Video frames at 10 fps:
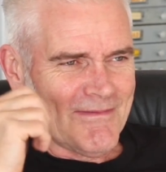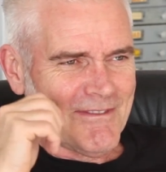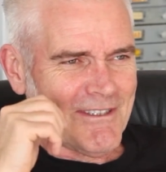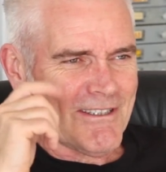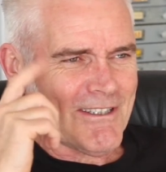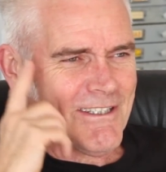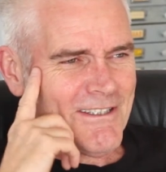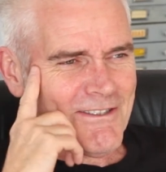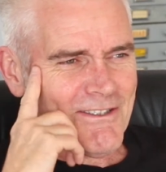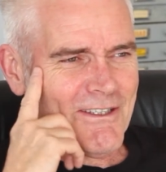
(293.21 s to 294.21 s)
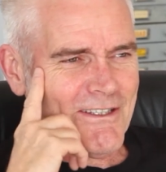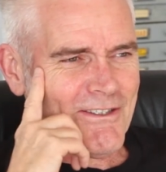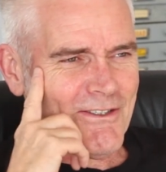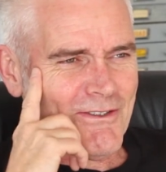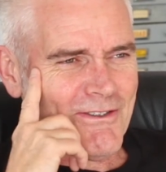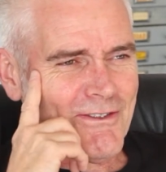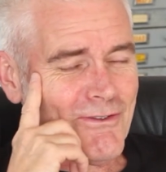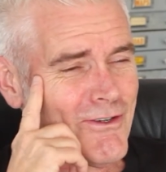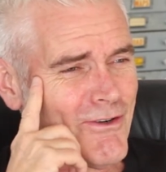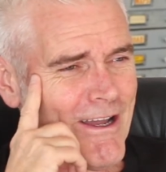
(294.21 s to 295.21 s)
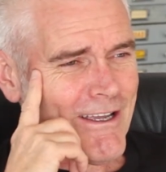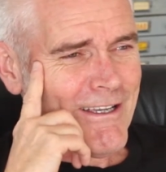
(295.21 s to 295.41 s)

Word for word: it's, uh, it's, it's a good good crack.